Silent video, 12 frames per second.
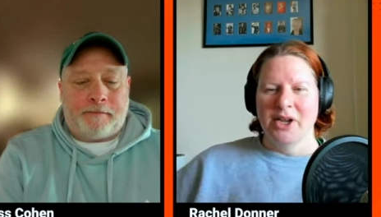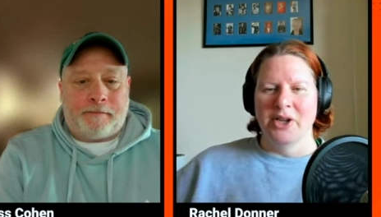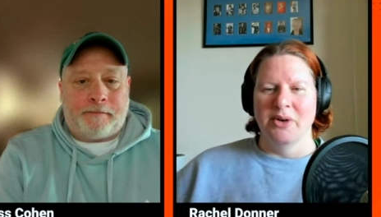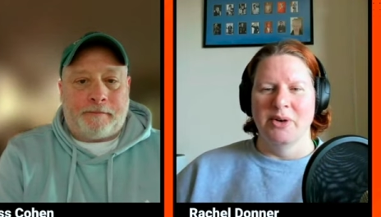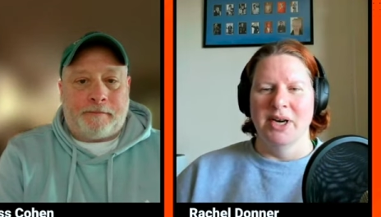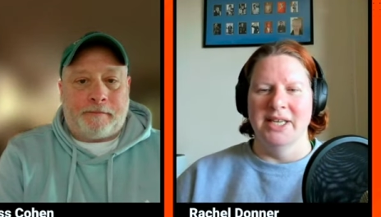
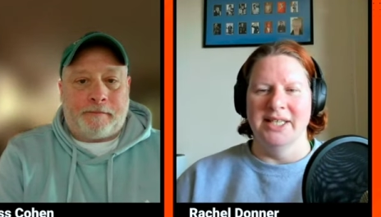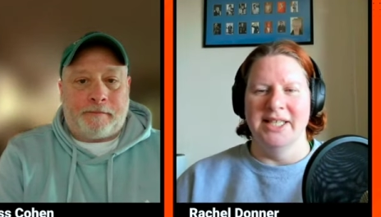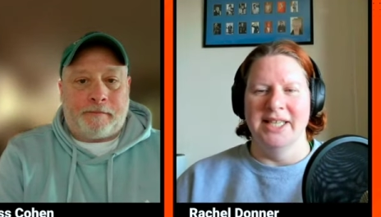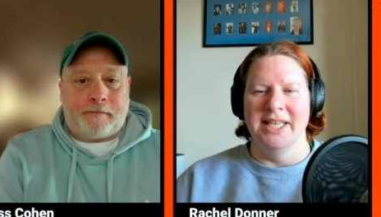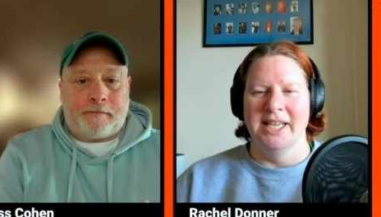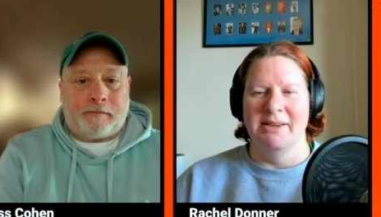Speaker 1: your
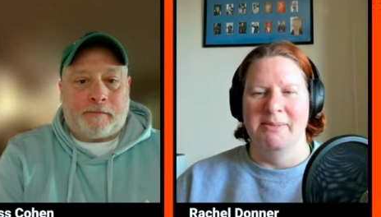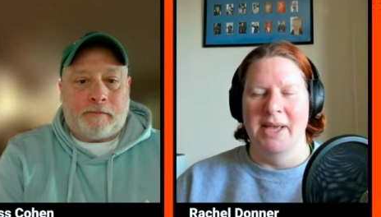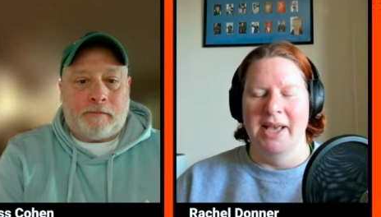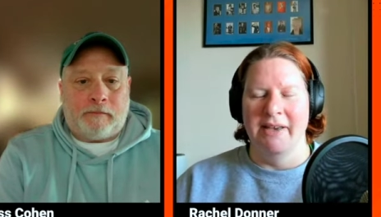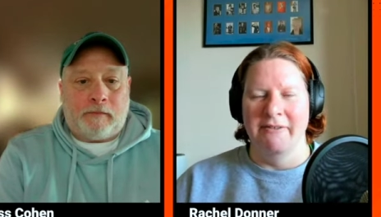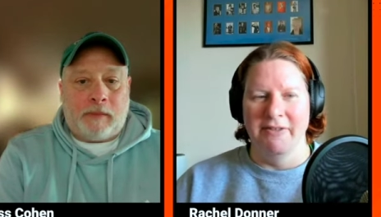team
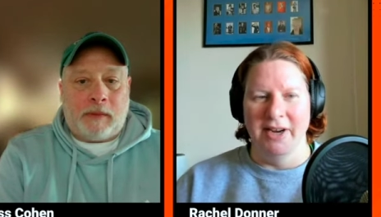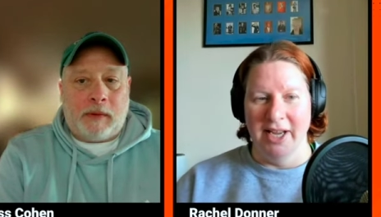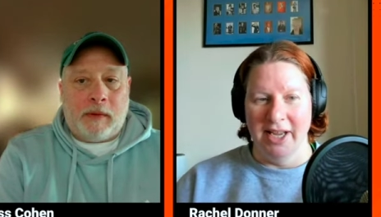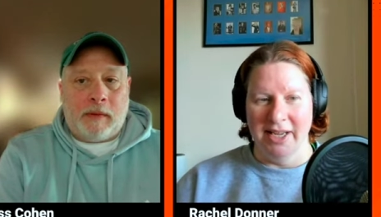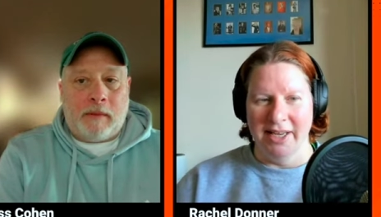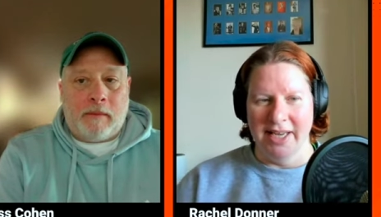
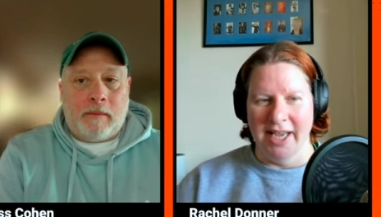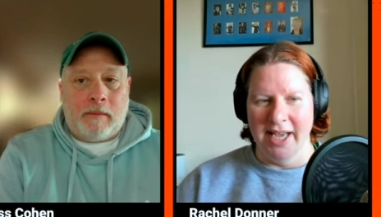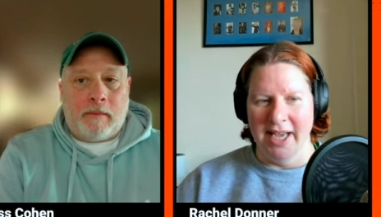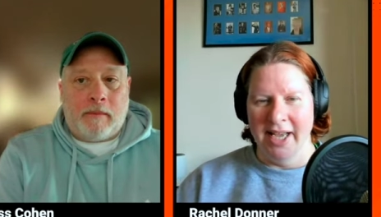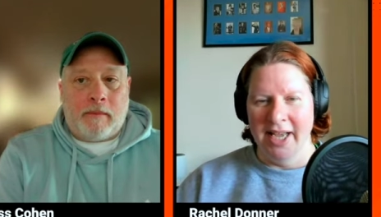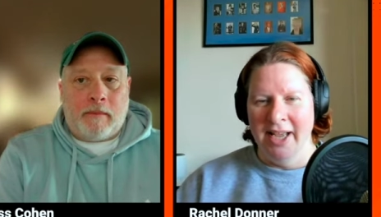every
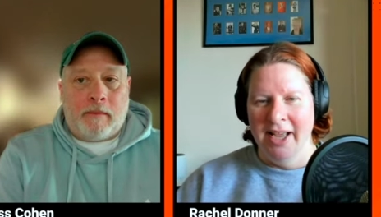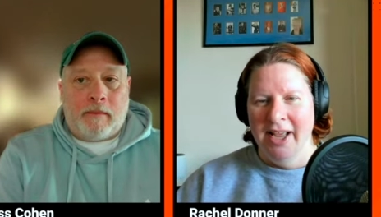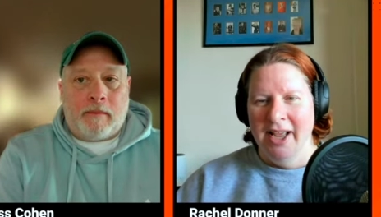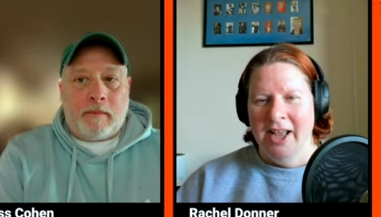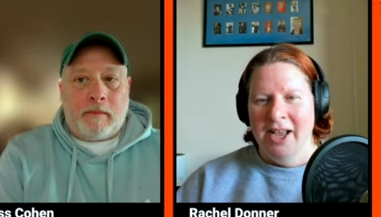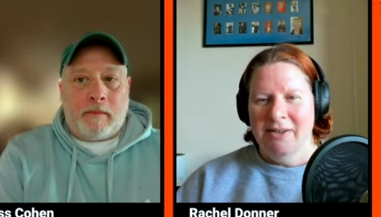day.
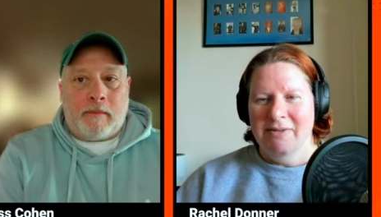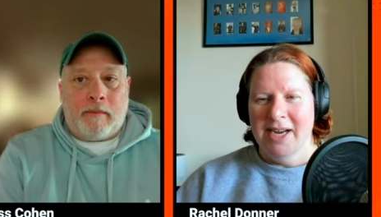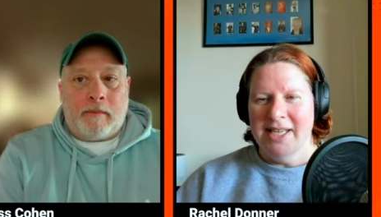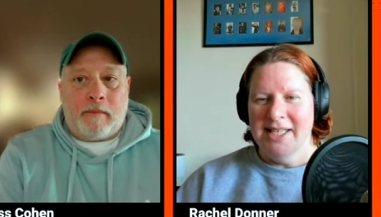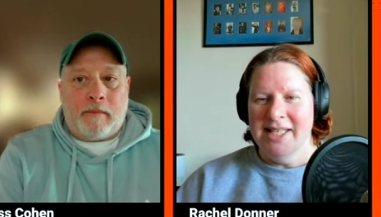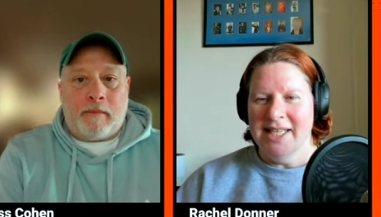
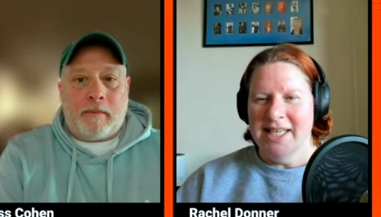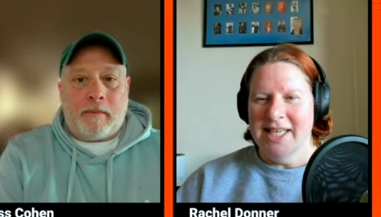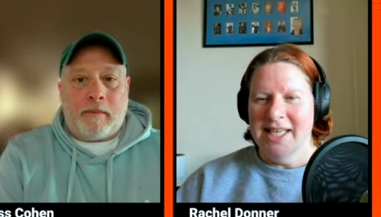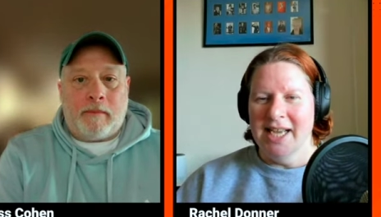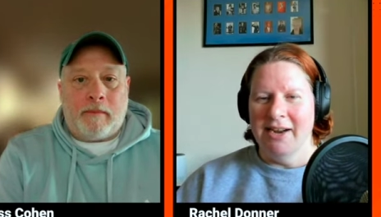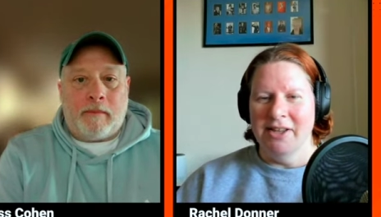Russ,
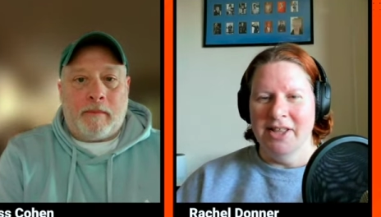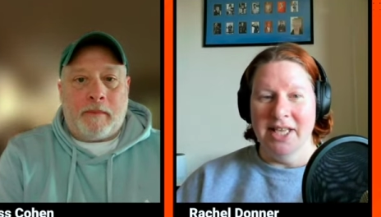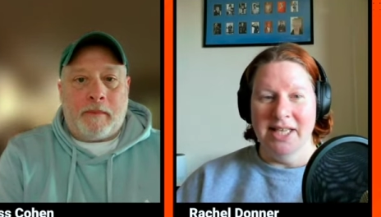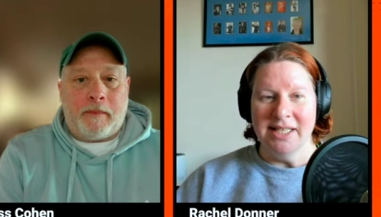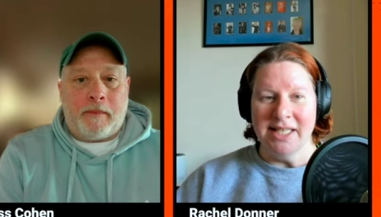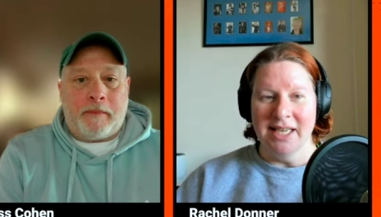uh, how are
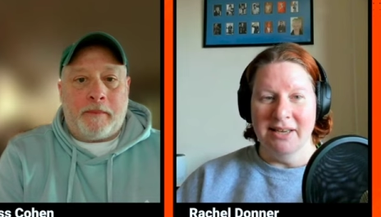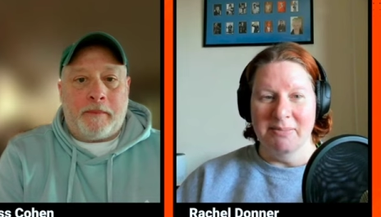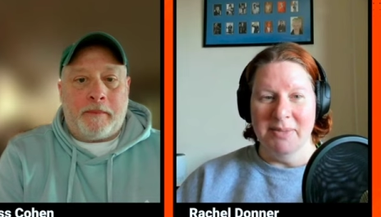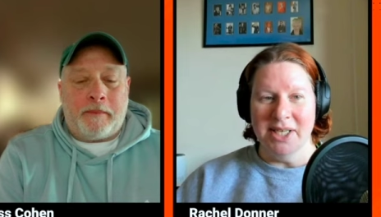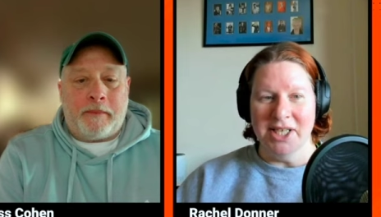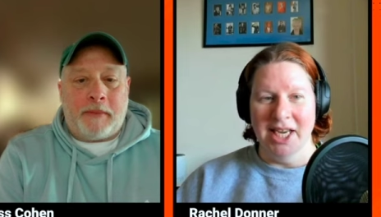things in
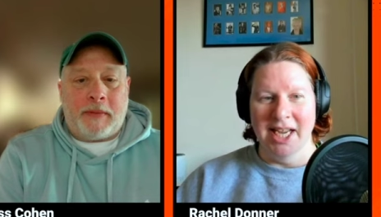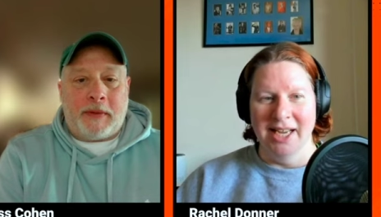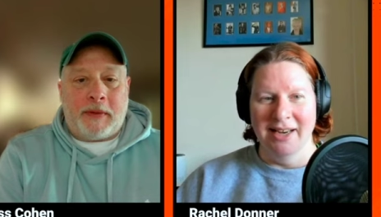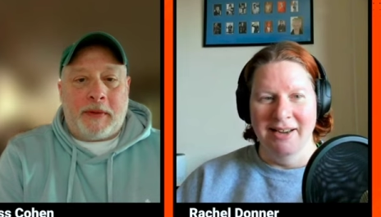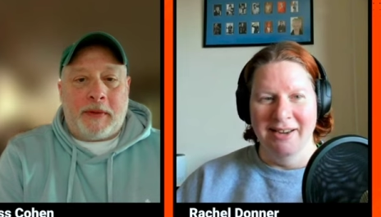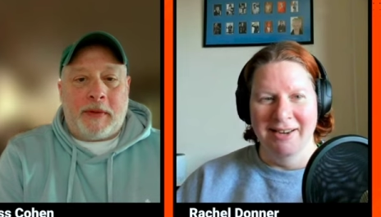
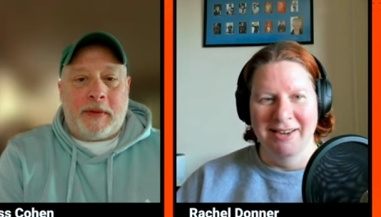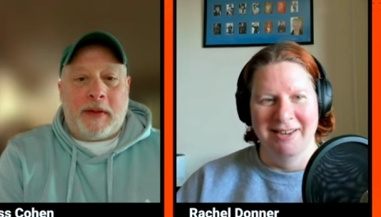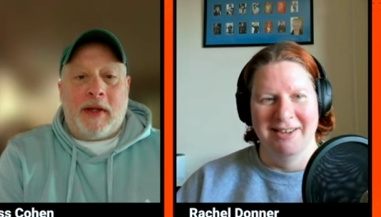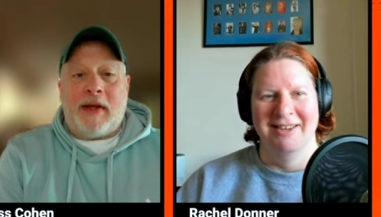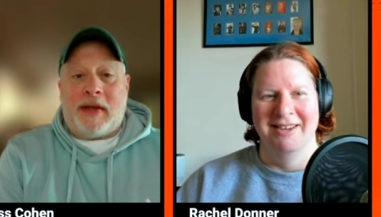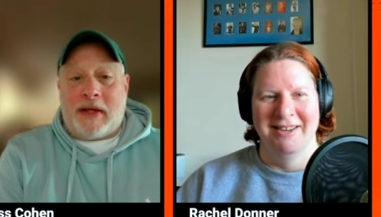Michigan?
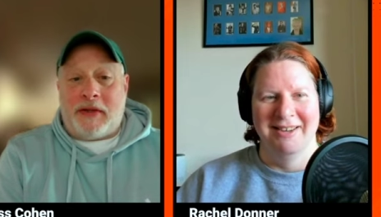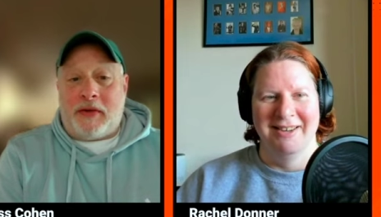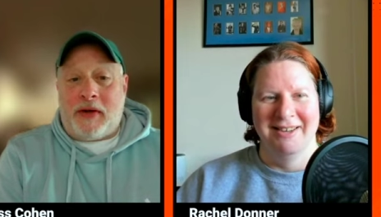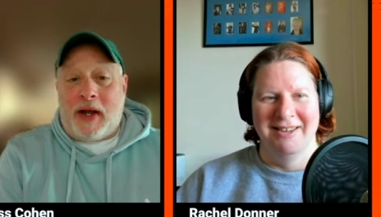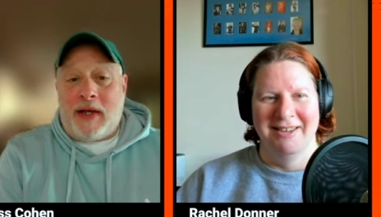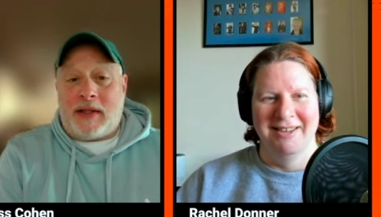
Speaker 2: Things are
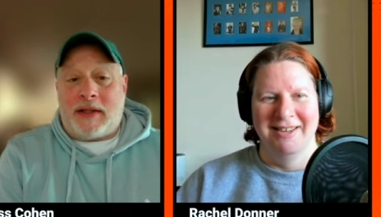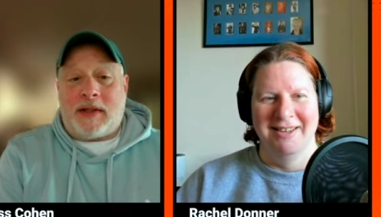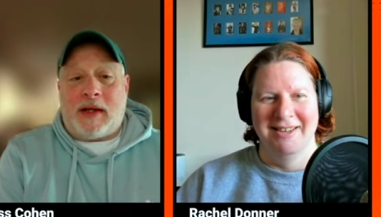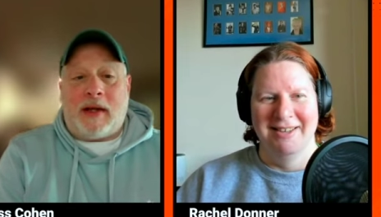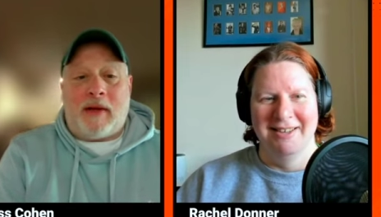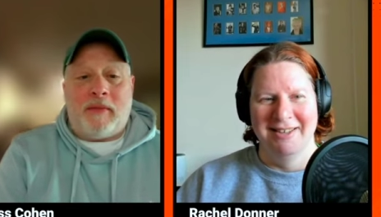nice.
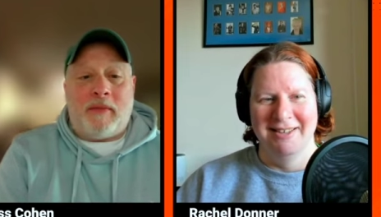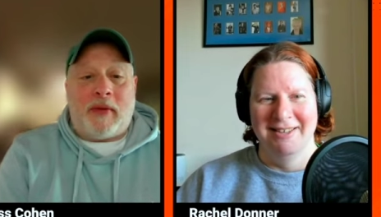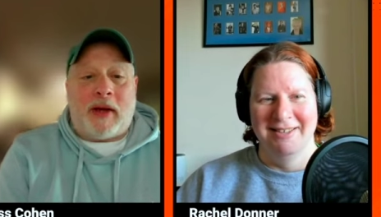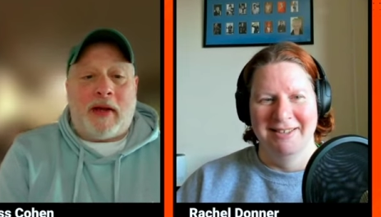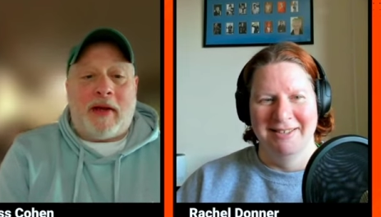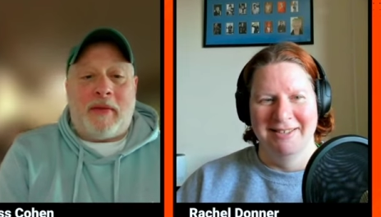Um, I